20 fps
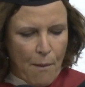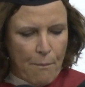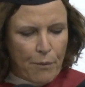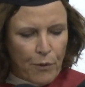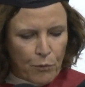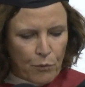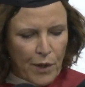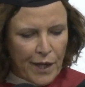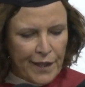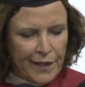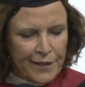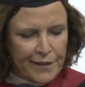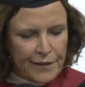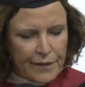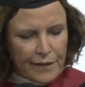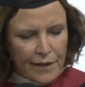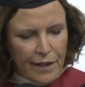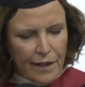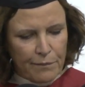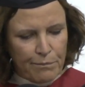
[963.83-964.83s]
But
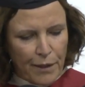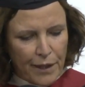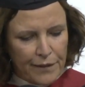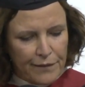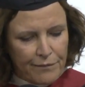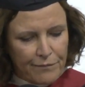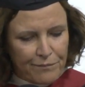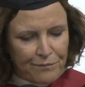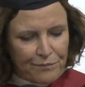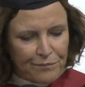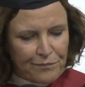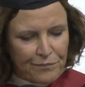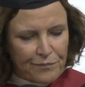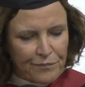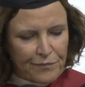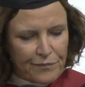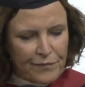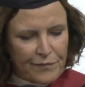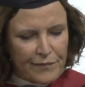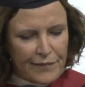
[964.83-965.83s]
when, uh, but
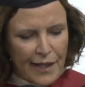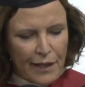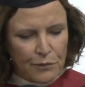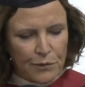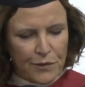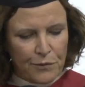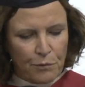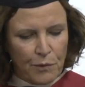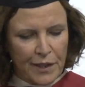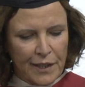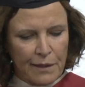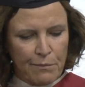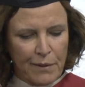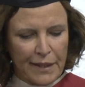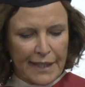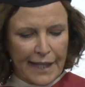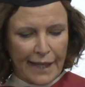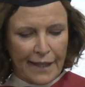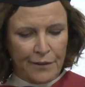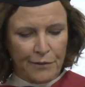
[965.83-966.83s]
that was when he
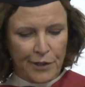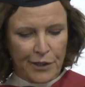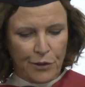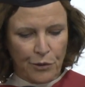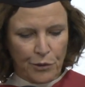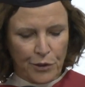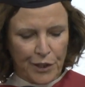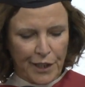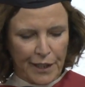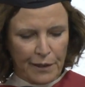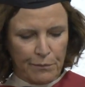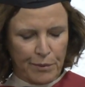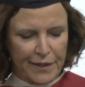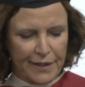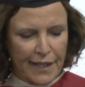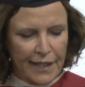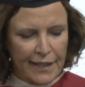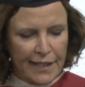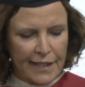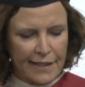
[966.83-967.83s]
began recording,
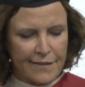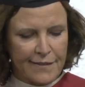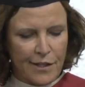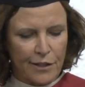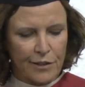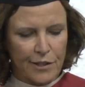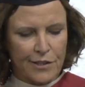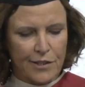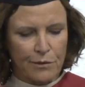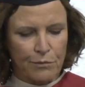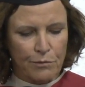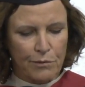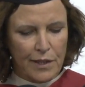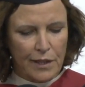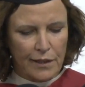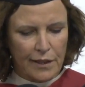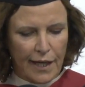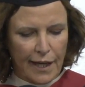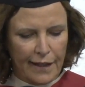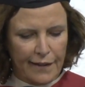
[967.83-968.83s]
but then he started to
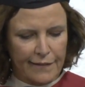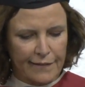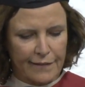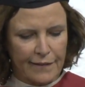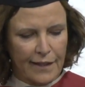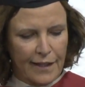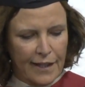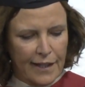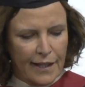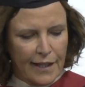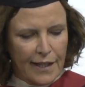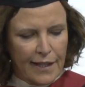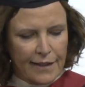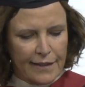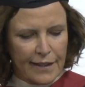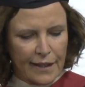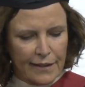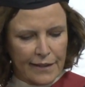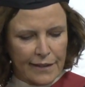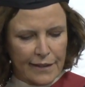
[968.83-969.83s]
realize
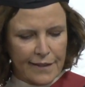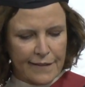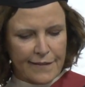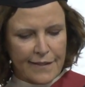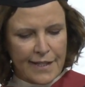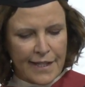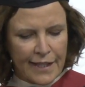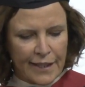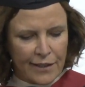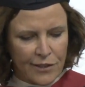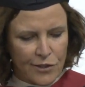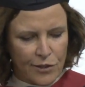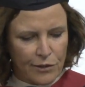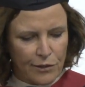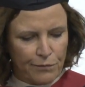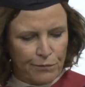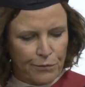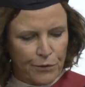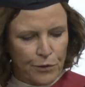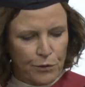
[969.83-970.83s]
that listening to
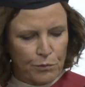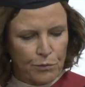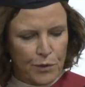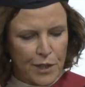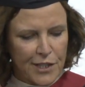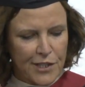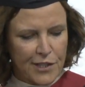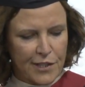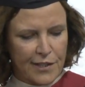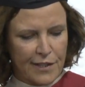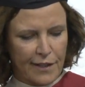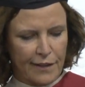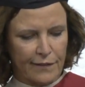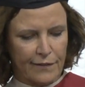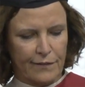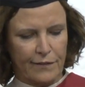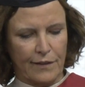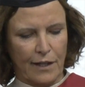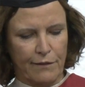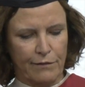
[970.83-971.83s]
the full
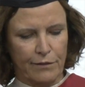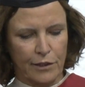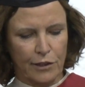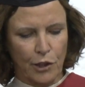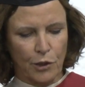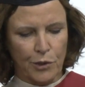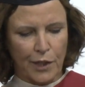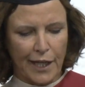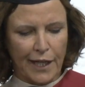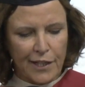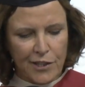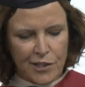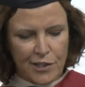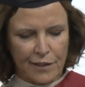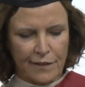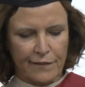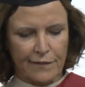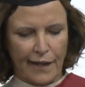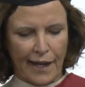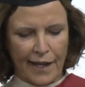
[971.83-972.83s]
richness of a
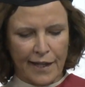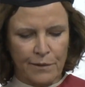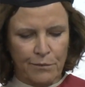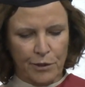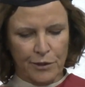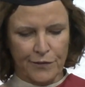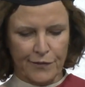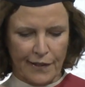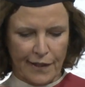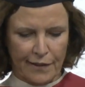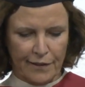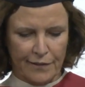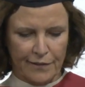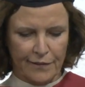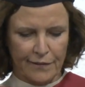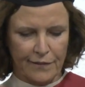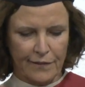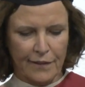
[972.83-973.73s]
location's animal sounds